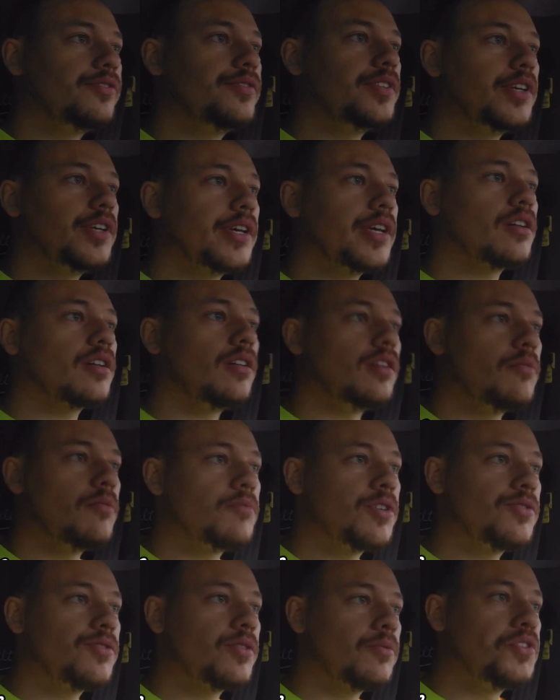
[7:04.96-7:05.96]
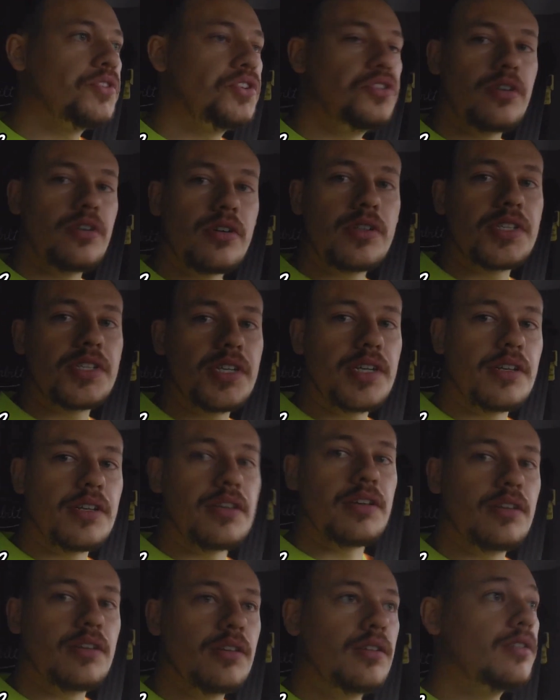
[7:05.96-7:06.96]
58 kilometers from New York
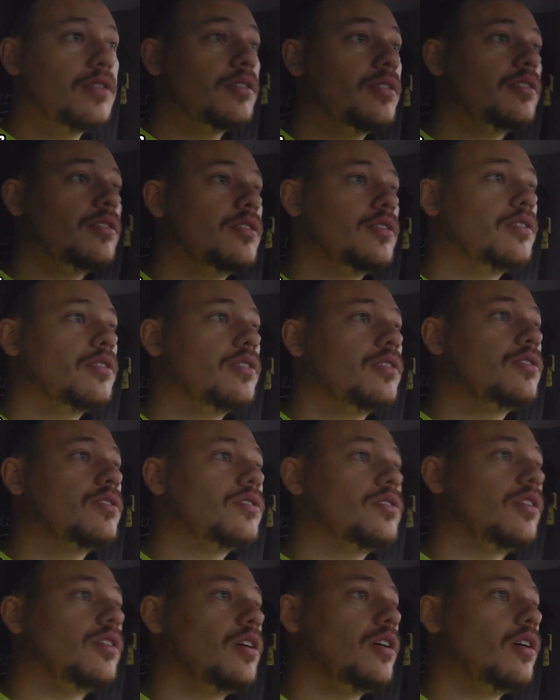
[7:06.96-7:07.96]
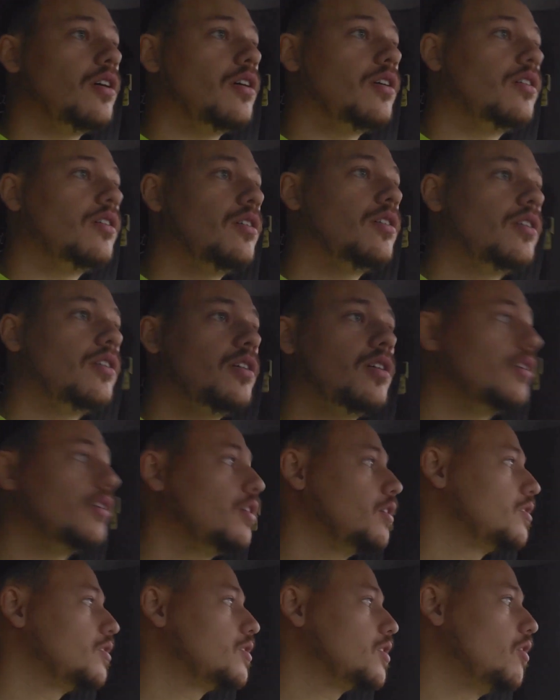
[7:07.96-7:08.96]
City. So
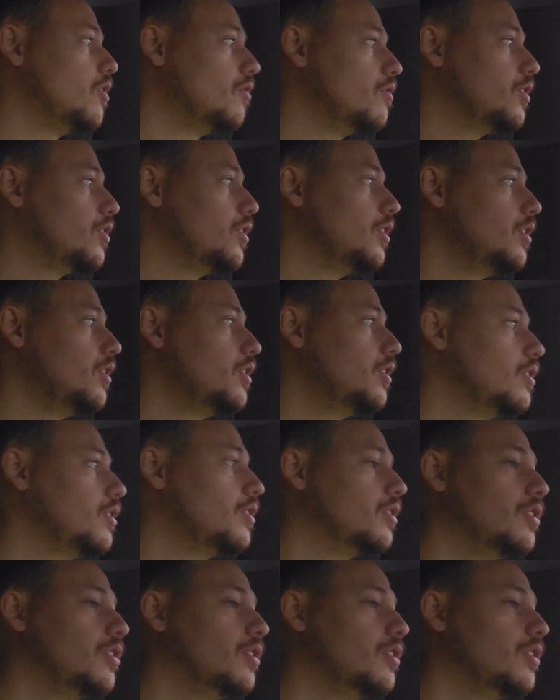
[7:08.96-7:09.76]
it's going good.